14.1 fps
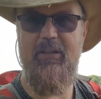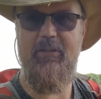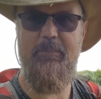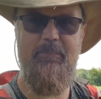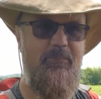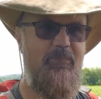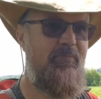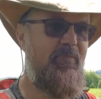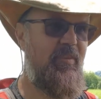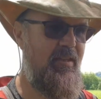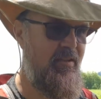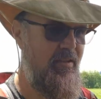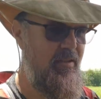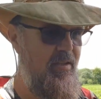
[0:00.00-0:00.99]
now,
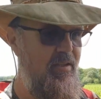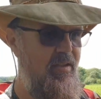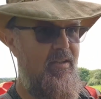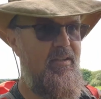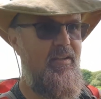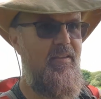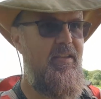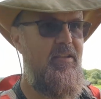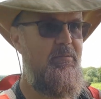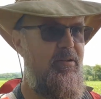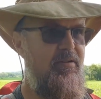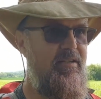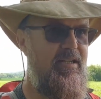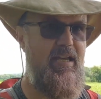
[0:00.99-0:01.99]
and then we're
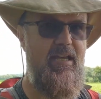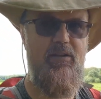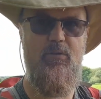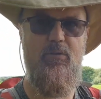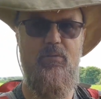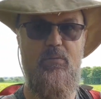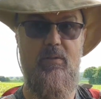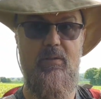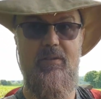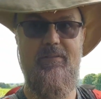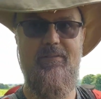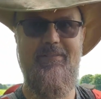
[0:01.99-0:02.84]
going down.